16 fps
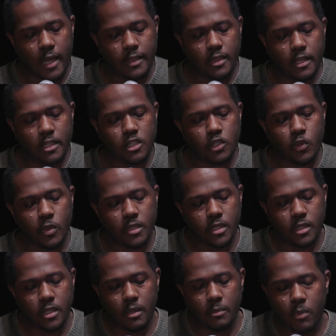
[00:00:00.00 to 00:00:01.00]
I think it's
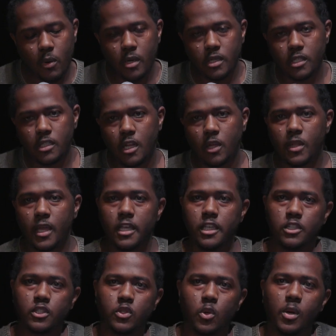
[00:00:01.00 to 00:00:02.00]
critically important to know that
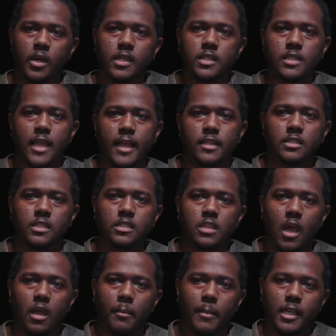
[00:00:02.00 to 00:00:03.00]
historians actually
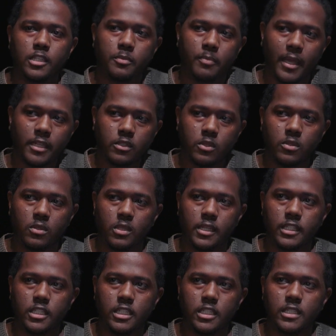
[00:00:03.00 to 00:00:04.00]
talk about spectacle
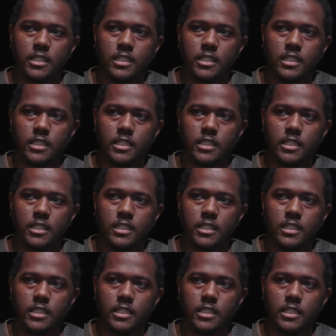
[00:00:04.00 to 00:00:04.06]
lynchings,